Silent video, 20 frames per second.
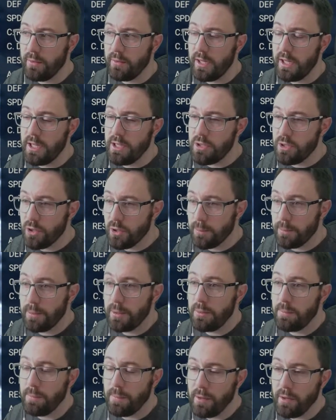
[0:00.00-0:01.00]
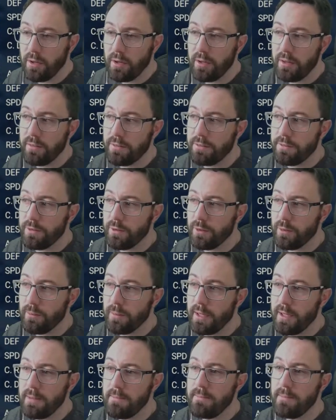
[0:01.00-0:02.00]
each copy you buy from
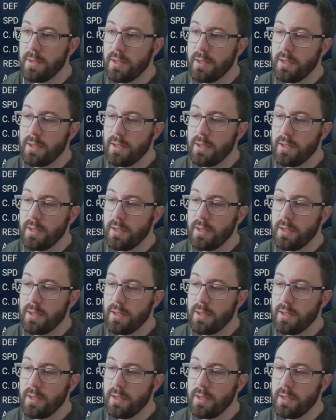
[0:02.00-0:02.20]
him,